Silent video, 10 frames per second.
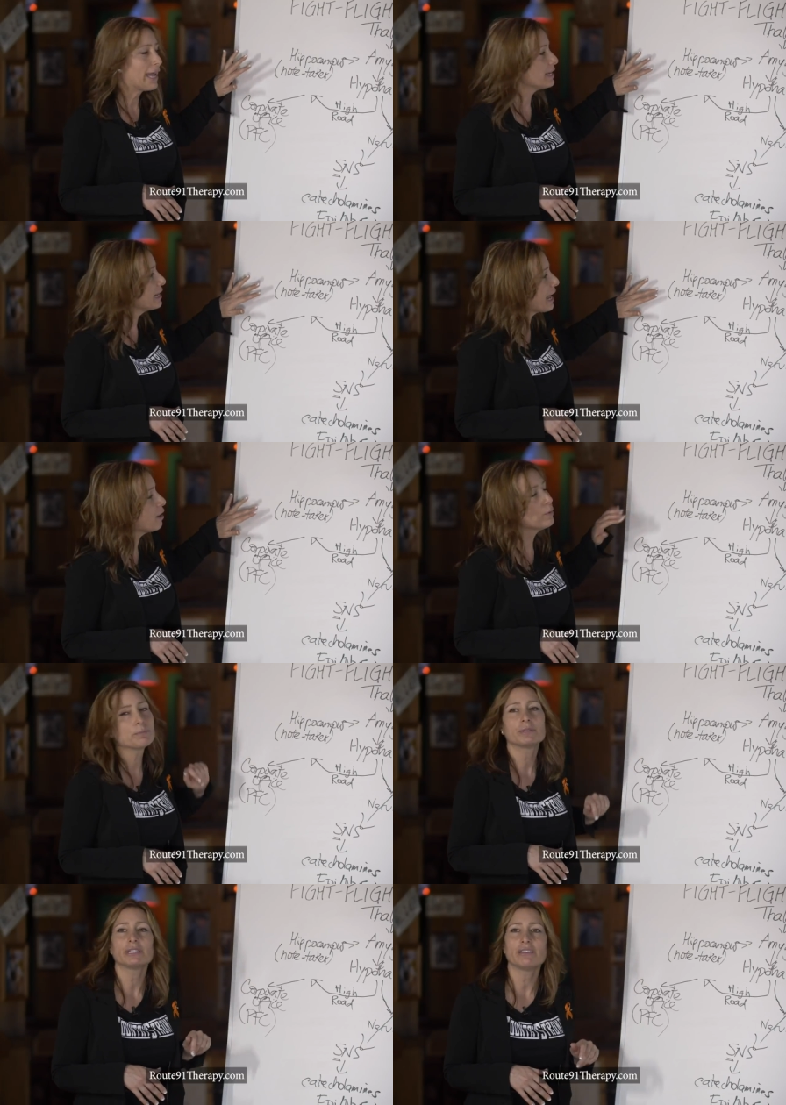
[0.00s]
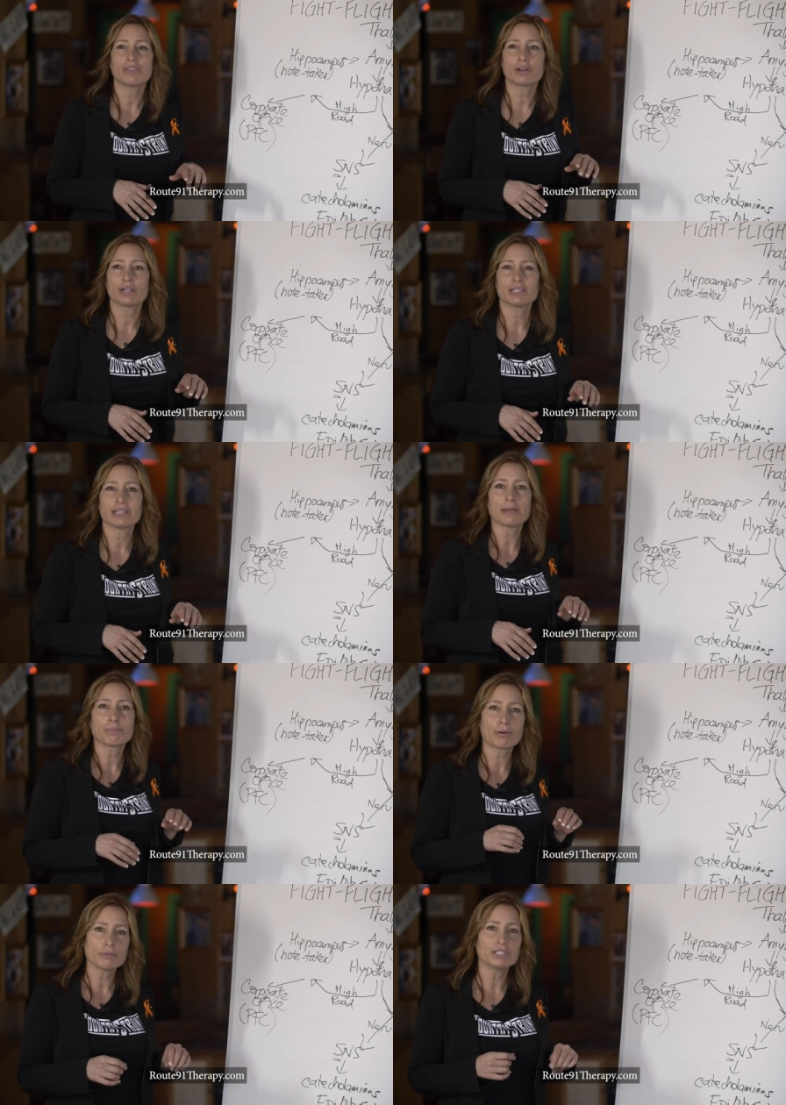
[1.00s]
and now we believe there is
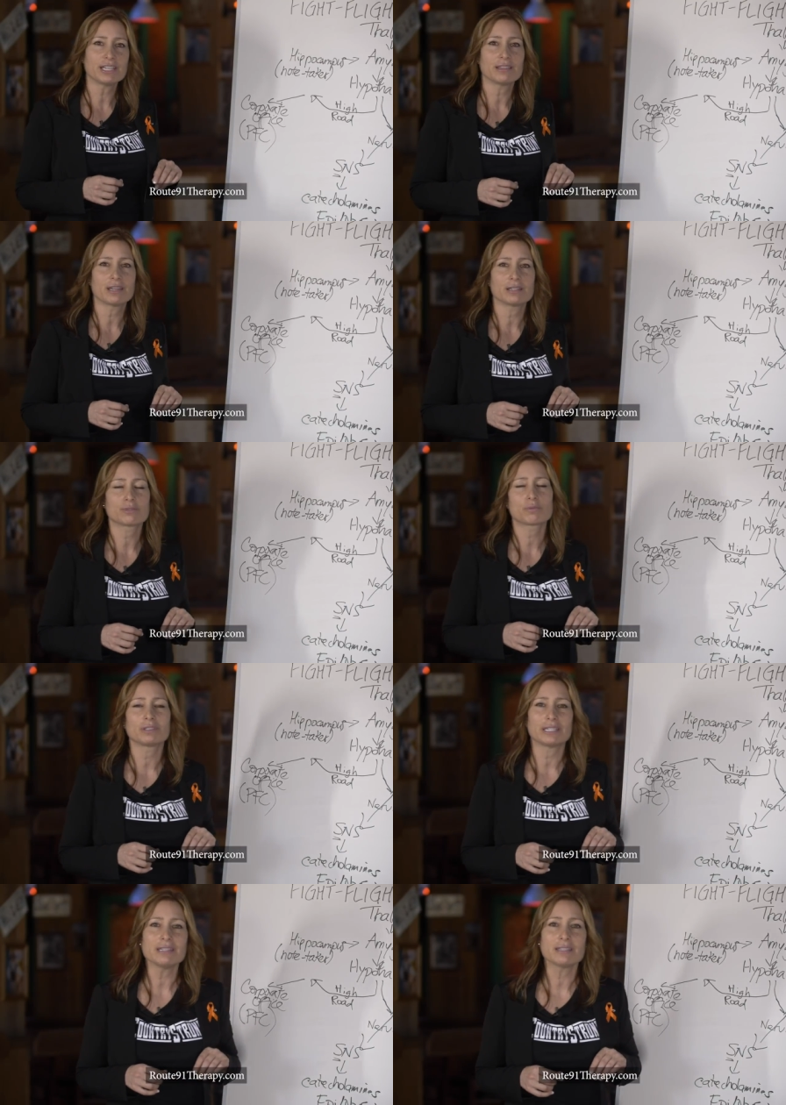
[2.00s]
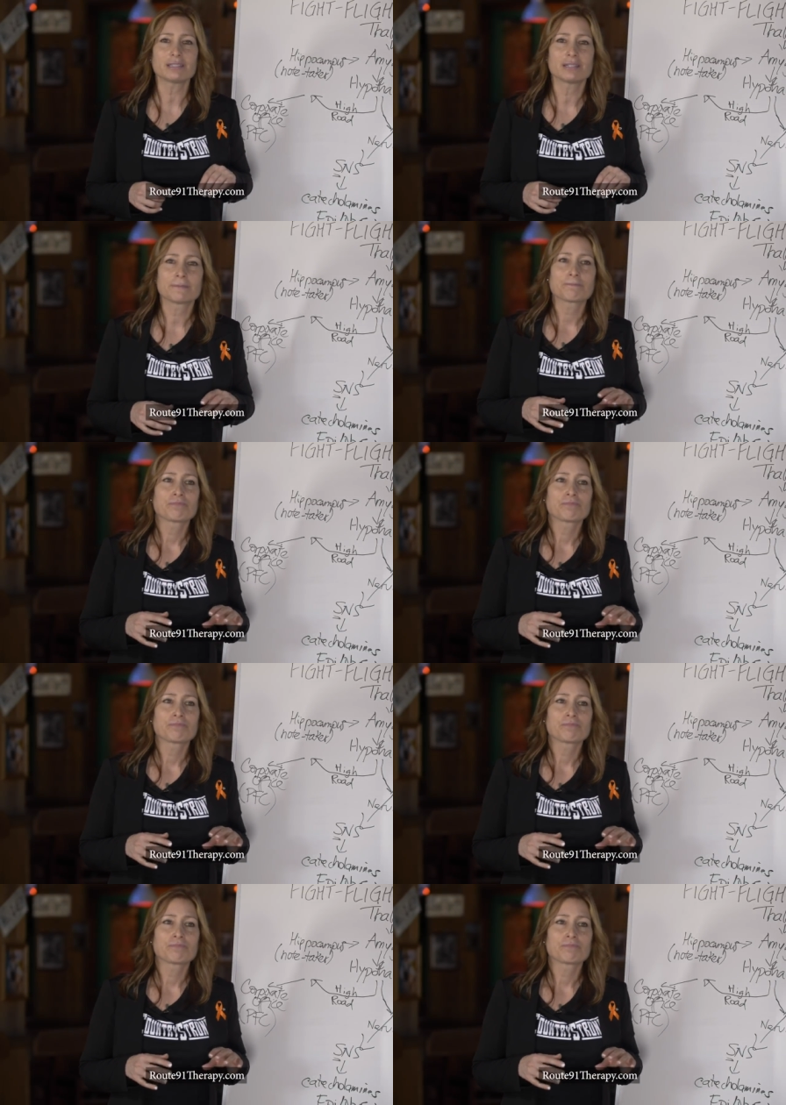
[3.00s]
a protein that is released